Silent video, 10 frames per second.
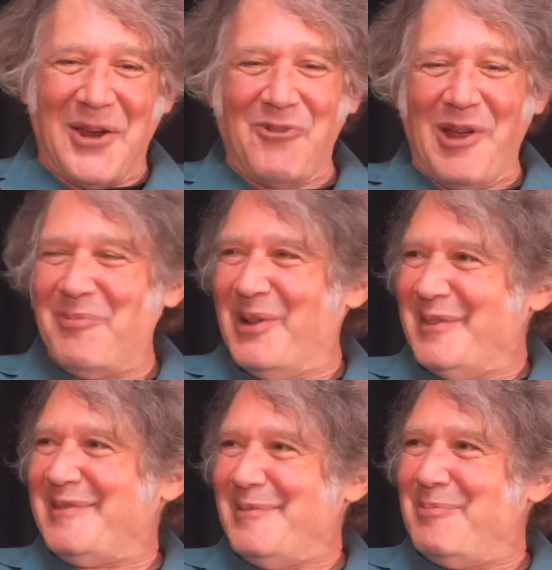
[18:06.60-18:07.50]
not a great
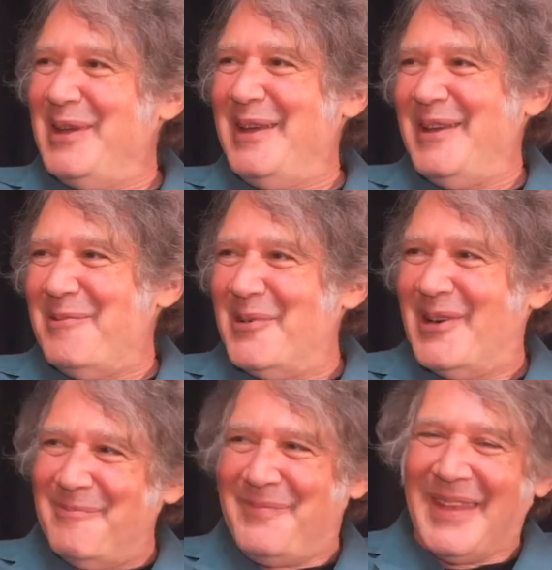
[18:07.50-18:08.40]
place to be.
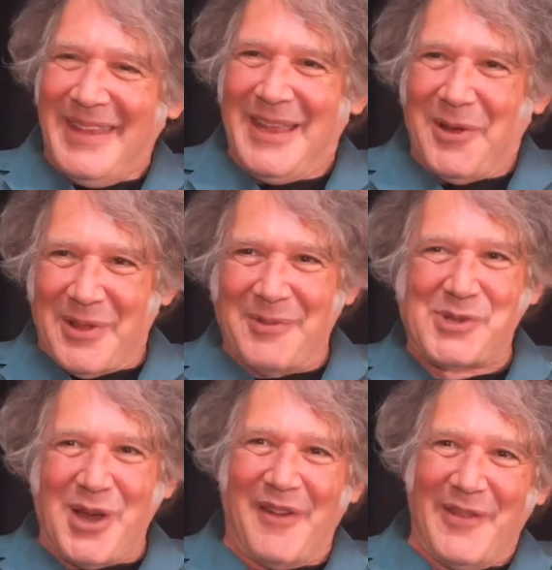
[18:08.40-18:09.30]
But mm. it, was, it
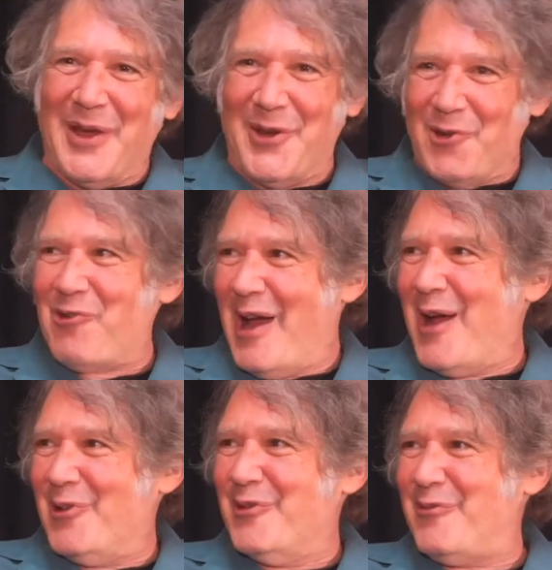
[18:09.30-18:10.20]
was kind of the
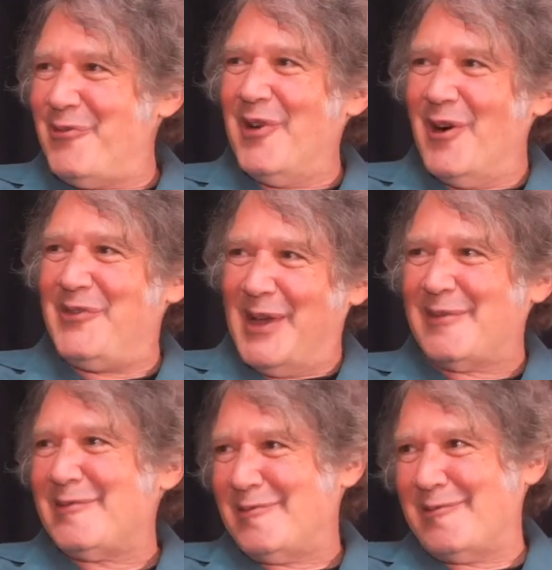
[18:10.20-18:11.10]
underground of of
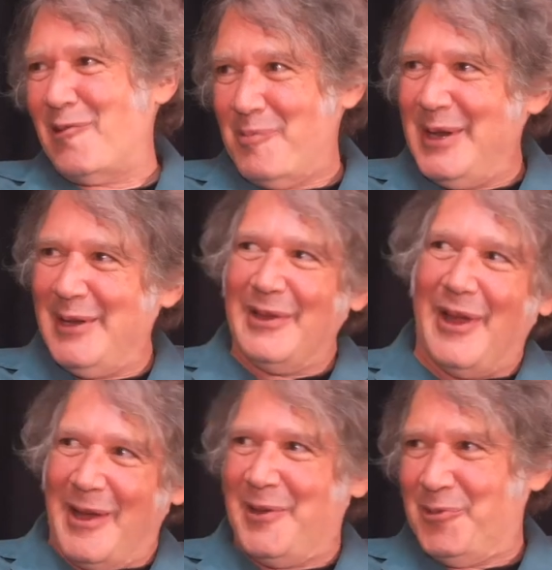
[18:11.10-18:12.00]
Texas. So immediately,
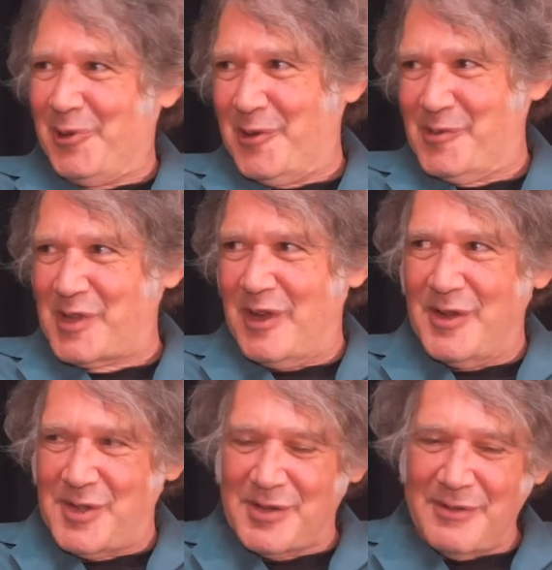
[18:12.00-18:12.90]
I got in with those
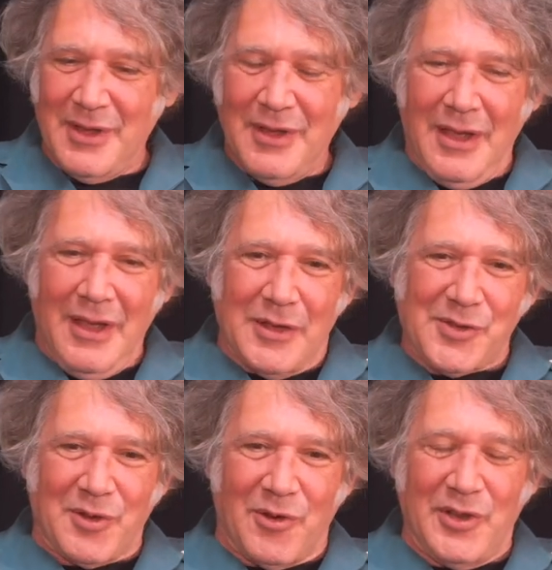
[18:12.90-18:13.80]
guys
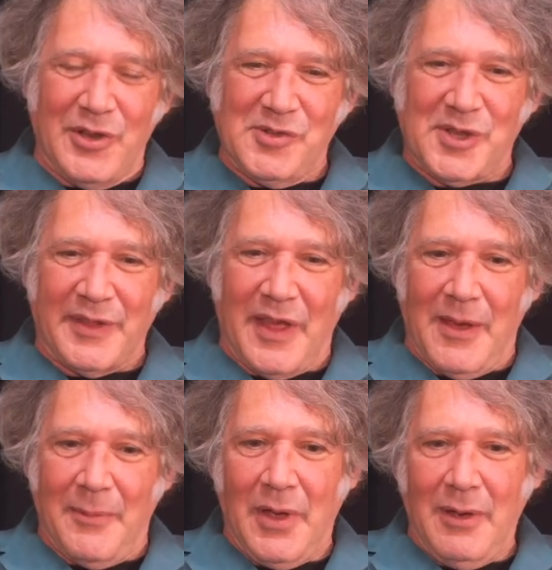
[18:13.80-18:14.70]
and started using
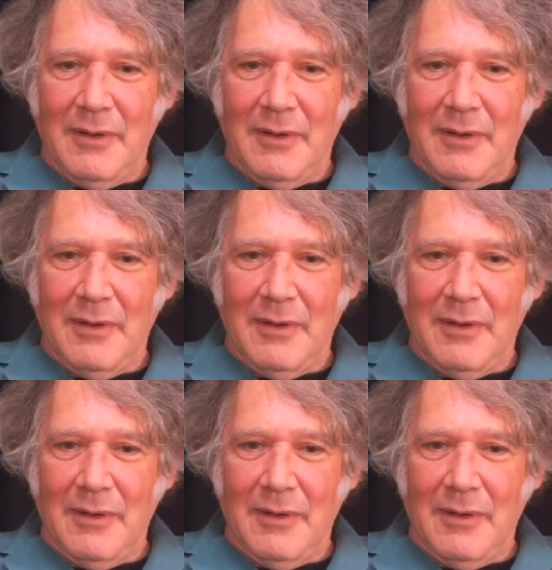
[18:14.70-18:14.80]
them